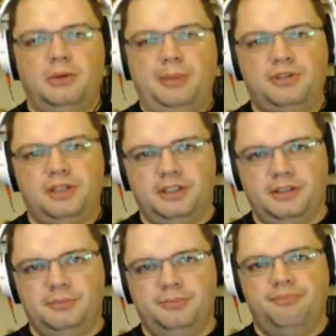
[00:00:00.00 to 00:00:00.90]

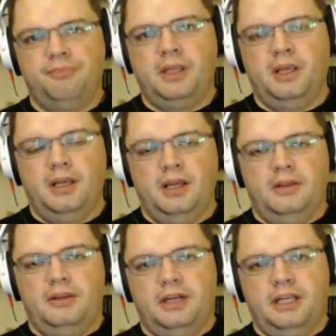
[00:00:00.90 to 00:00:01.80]
website
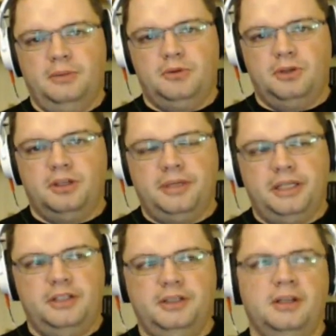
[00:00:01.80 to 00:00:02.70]
that I keep talking
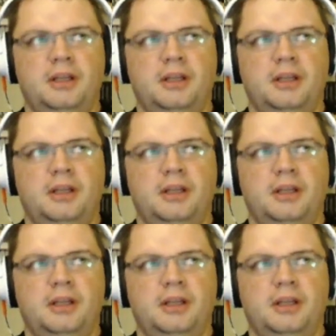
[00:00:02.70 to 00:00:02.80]
about.